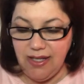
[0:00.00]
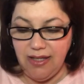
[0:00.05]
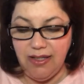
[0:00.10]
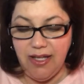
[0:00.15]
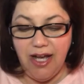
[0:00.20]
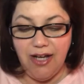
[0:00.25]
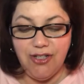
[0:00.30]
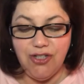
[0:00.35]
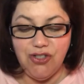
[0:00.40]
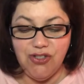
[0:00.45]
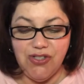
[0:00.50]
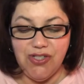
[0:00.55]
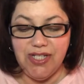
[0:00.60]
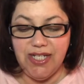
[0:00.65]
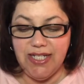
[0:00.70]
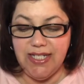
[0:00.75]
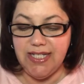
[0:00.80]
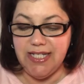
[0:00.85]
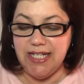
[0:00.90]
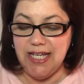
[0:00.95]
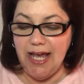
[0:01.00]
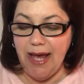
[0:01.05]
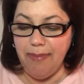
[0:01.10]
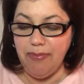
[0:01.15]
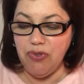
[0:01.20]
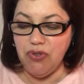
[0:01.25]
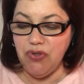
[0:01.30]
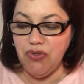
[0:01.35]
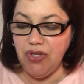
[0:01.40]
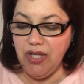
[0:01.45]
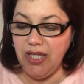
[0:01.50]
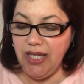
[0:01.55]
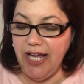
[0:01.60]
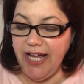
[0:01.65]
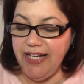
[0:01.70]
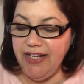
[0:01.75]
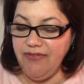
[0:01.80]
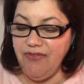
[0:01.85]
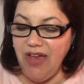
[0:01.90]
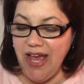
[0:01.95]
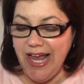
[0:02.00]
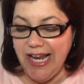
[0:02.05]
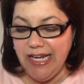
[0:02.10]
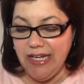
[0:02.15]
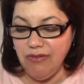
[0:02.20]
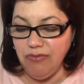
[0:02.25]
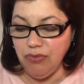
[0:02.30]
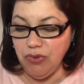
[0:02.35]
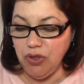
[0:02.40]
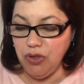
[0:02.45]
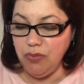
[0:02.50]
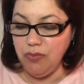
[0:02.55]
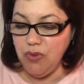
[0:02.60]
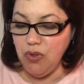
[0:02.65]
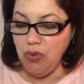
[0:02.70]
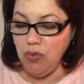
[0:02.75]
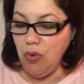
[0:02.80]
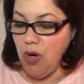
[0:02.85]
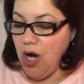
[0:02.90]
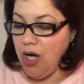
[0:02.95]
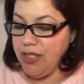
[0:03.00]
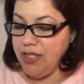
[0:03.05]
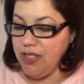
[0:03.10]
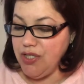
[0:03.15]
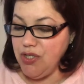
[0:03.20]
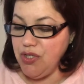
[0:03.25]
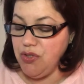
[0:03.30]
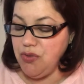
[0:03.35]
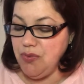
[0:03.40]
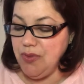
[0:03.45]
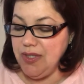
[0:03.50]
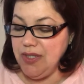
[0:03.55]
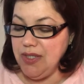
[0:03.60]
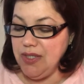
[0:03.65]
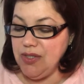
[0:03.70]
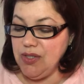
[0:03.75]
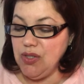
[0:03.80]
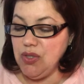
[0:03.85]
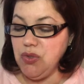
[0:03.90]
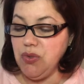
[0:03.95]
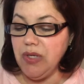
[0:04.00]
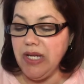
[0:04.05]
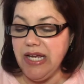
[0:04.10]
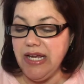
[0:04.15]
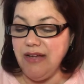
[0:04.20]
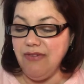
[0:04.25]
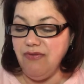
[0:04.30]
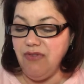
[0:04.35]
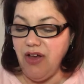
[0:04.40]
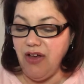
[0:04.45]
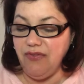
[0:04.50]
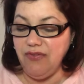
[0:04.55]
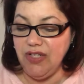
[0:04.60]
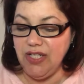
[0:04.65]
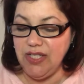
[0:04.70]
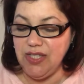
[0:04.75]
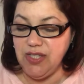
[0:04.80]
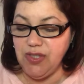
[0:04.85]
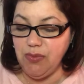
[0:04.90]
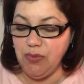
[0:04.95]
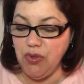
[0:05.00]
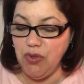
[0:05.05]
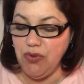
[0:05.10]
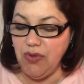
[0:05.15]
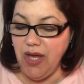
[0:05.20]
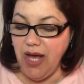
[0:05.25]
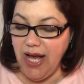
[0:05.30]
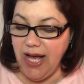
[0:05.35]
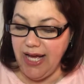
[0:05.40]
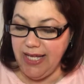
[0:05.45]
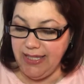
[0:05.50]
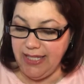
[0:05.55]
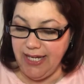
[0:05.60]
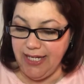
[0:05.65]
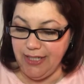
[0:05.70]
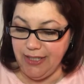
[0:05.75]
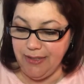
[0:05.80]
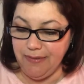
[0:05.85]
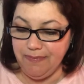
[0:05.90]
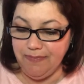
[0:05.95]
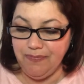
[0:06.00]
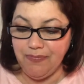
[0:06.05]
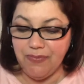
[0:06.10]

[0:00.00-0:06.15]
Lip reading: Allow your skin to capture the light of any room you walk into with this unique velvety smooth highlighter.